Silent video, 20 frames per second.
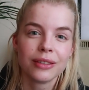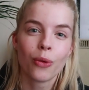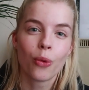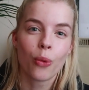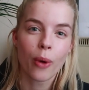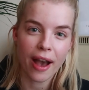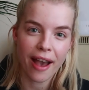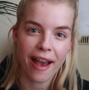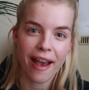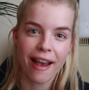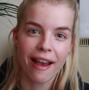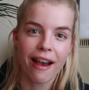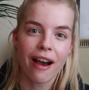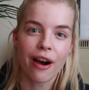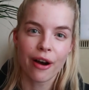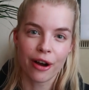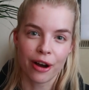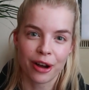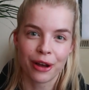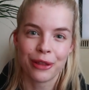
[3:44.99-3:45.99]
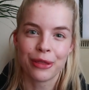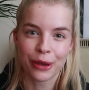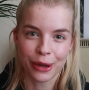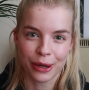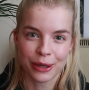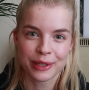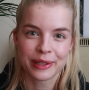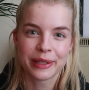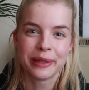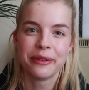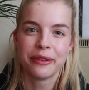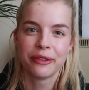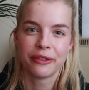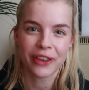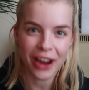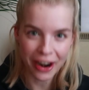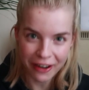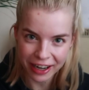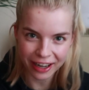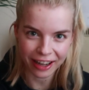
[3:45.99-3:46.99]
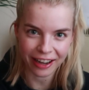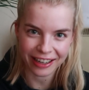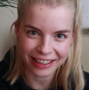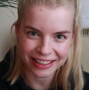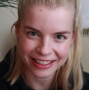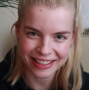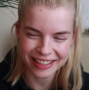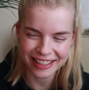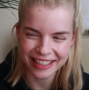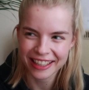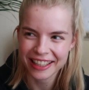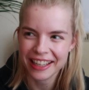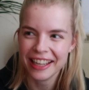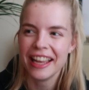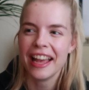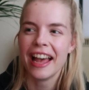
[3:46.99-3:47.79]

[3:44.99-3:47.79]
where are those fairy lights?